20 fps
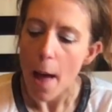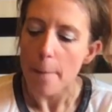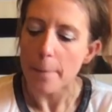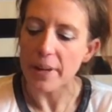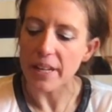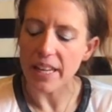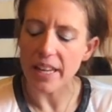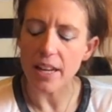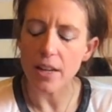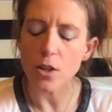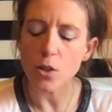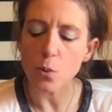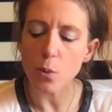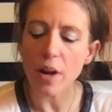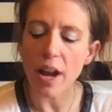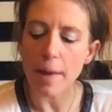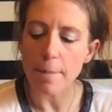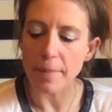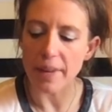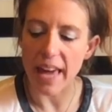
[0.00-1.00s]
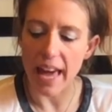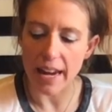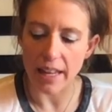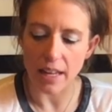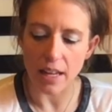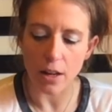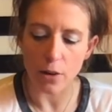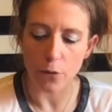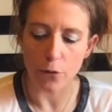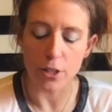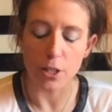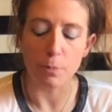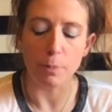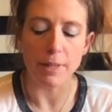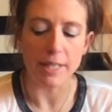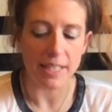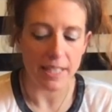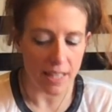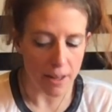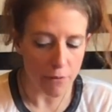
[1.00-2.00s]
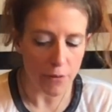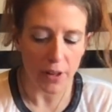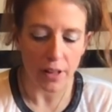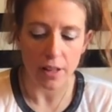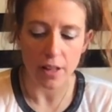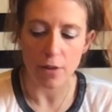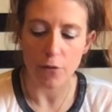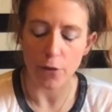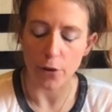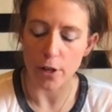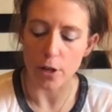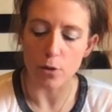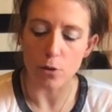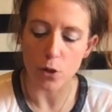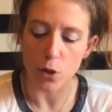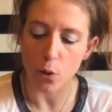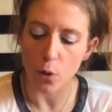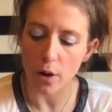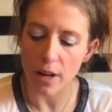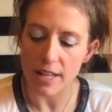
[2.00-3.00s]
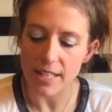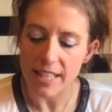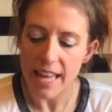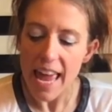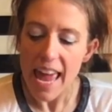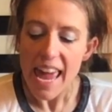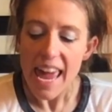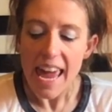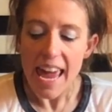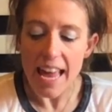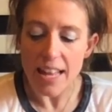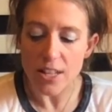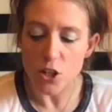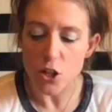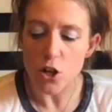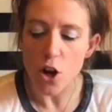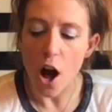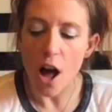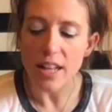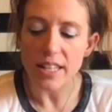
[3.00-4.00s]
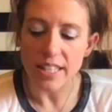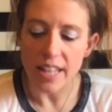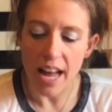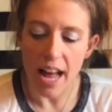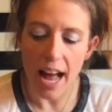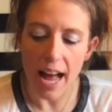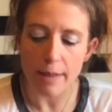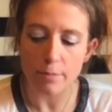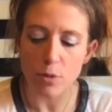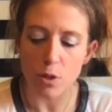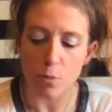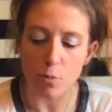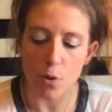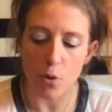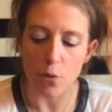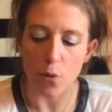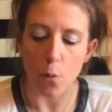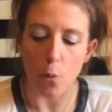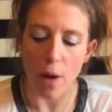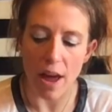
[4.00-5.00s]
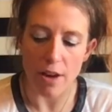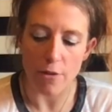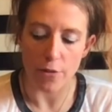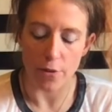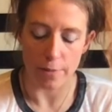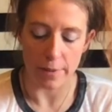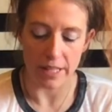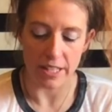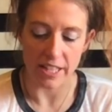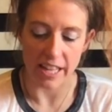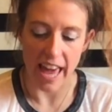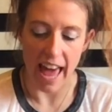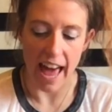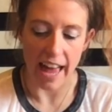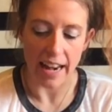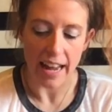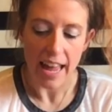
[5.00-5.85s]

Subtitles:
But here's what I'm getting here specifically for you, Taurus. It's not time to move away from this yet.